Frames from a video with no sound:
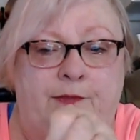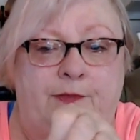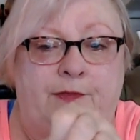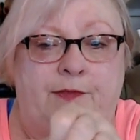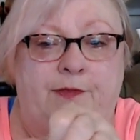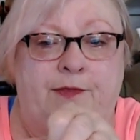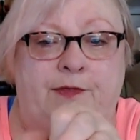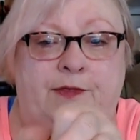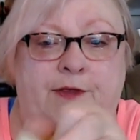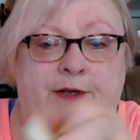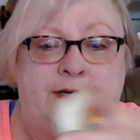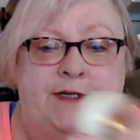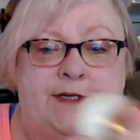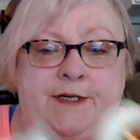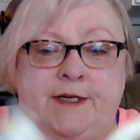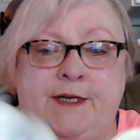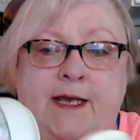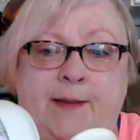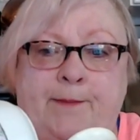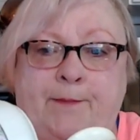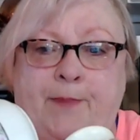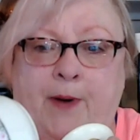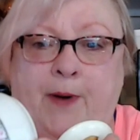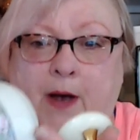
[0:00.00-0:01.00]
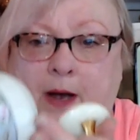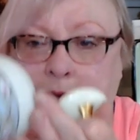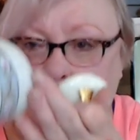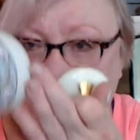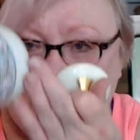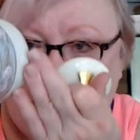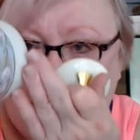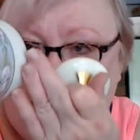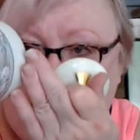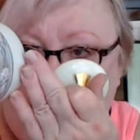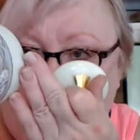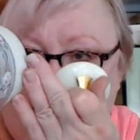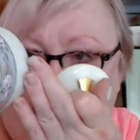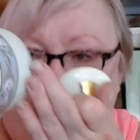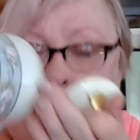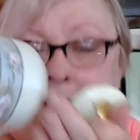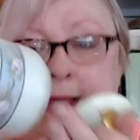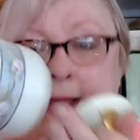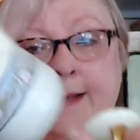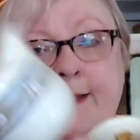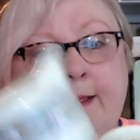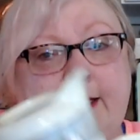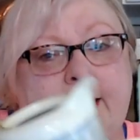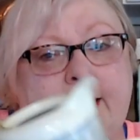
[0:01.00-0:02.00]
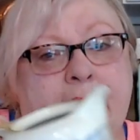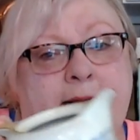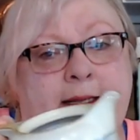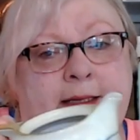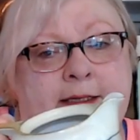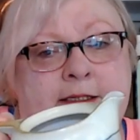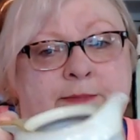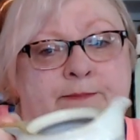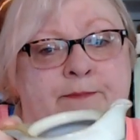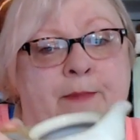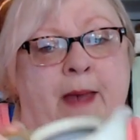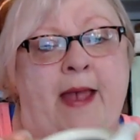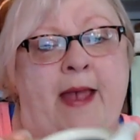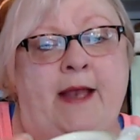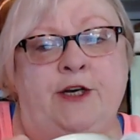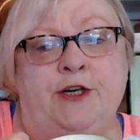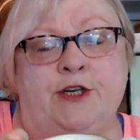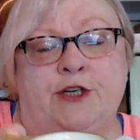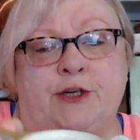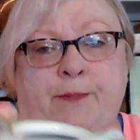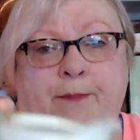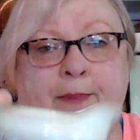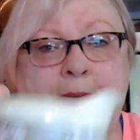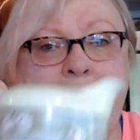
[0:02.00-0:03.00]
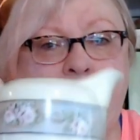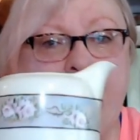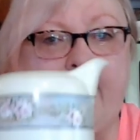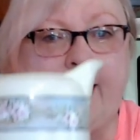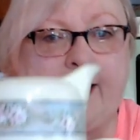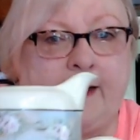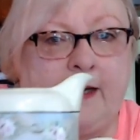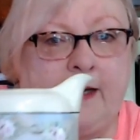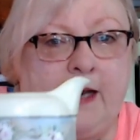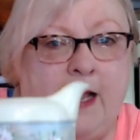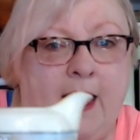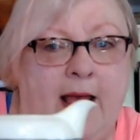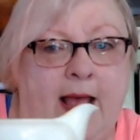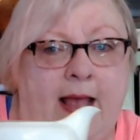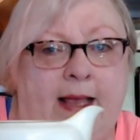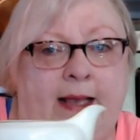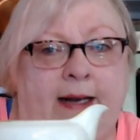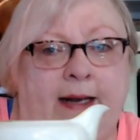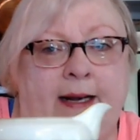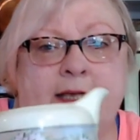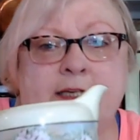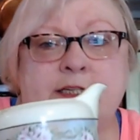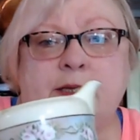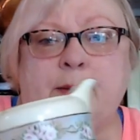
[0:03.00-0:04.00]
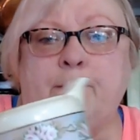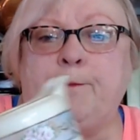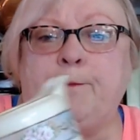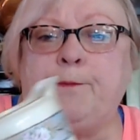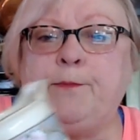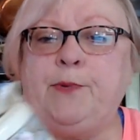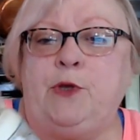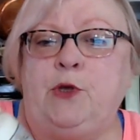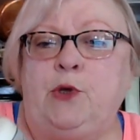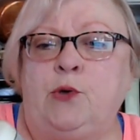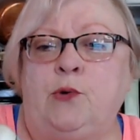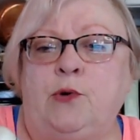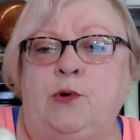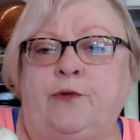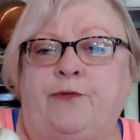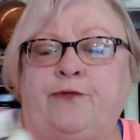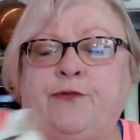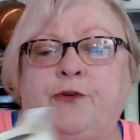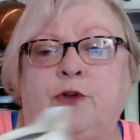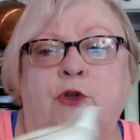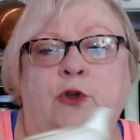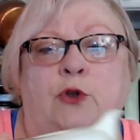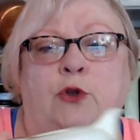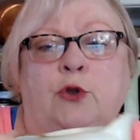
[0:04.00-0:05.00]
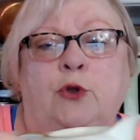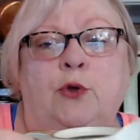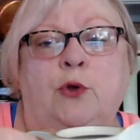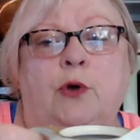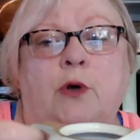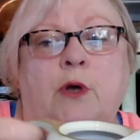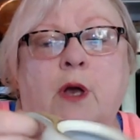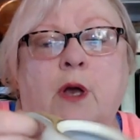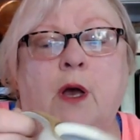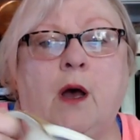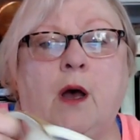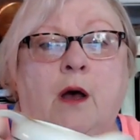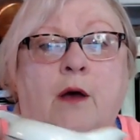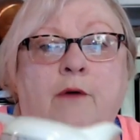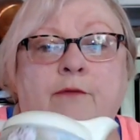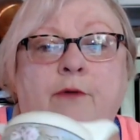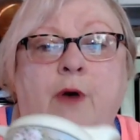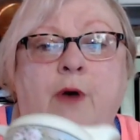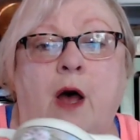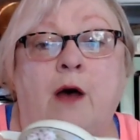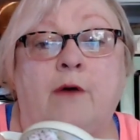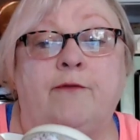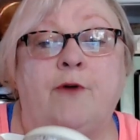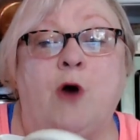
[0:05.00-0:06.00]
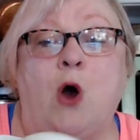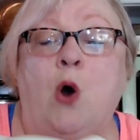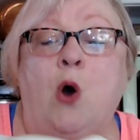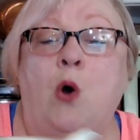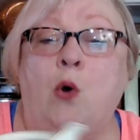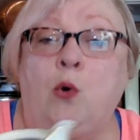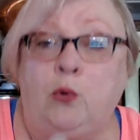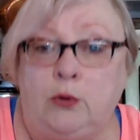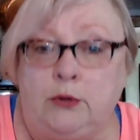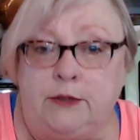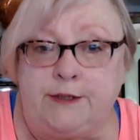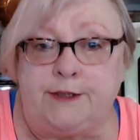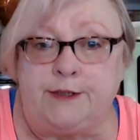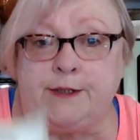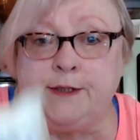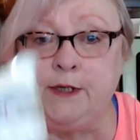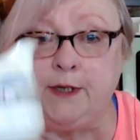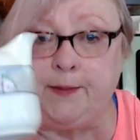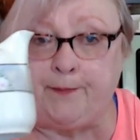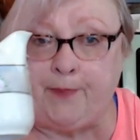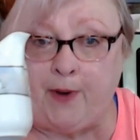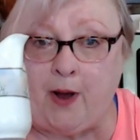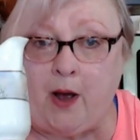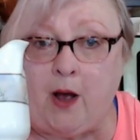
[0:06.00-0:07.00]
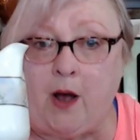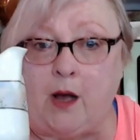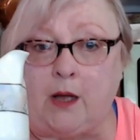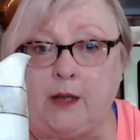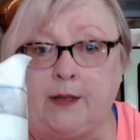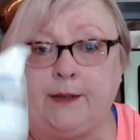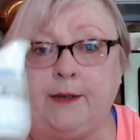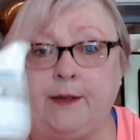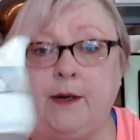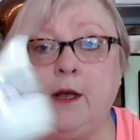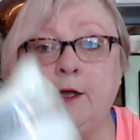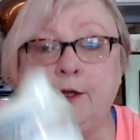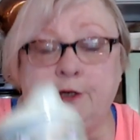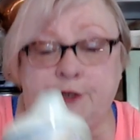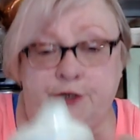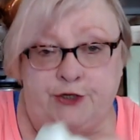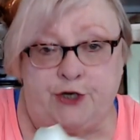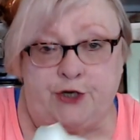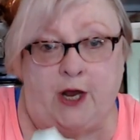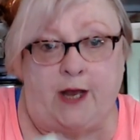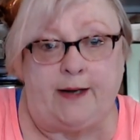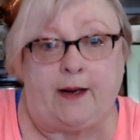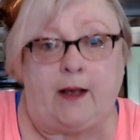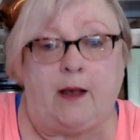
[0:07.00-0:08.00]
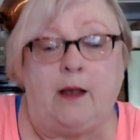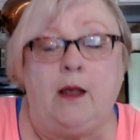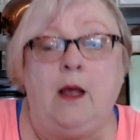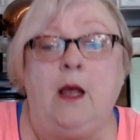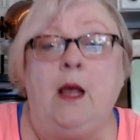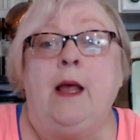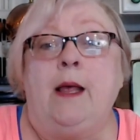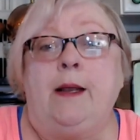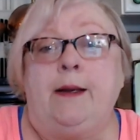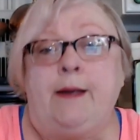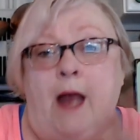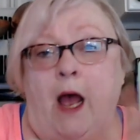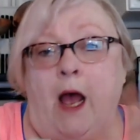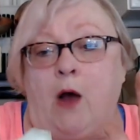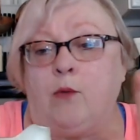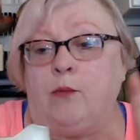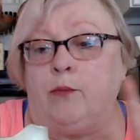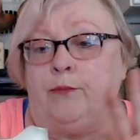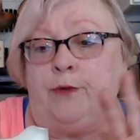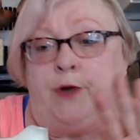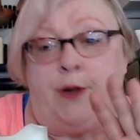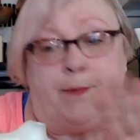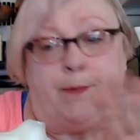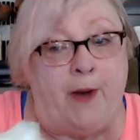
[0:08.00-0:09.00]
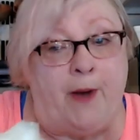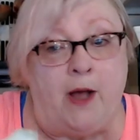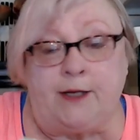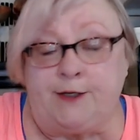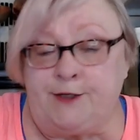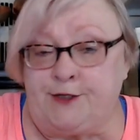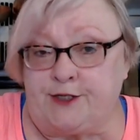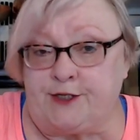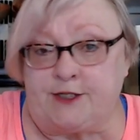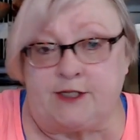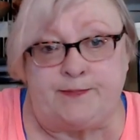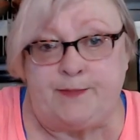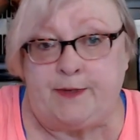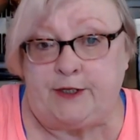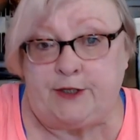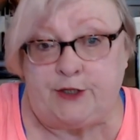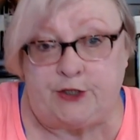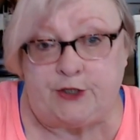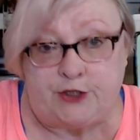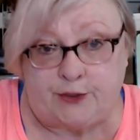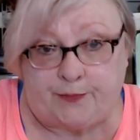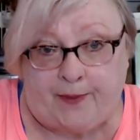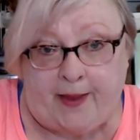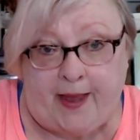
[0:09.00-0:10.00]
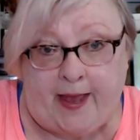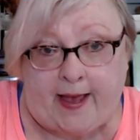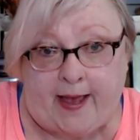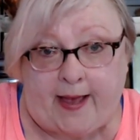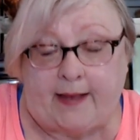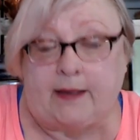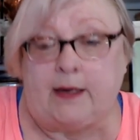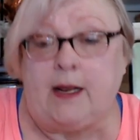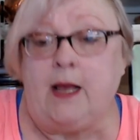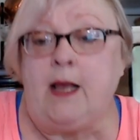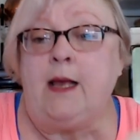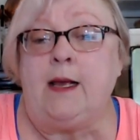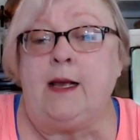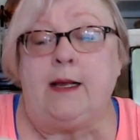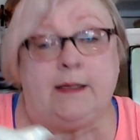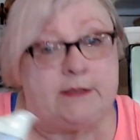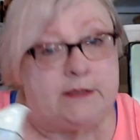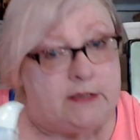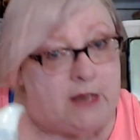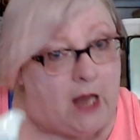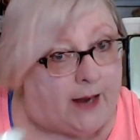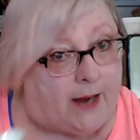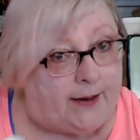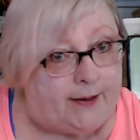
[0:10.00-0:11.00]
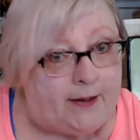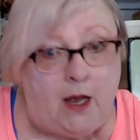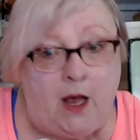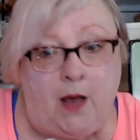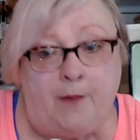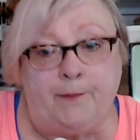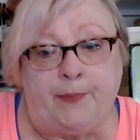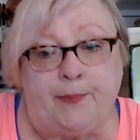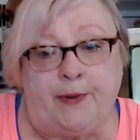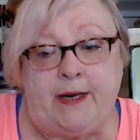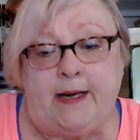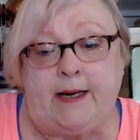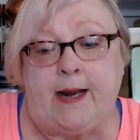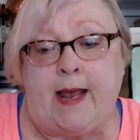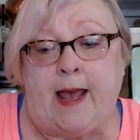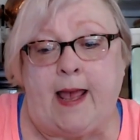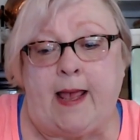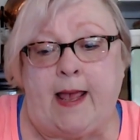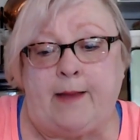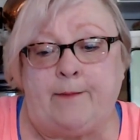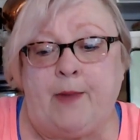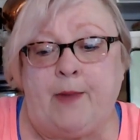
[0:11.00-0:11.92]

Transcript: the teapot, and it's made in Japan. It has a beautiful look of, of old Nippon China. Now, Nippon just means Japan. It's not a company name,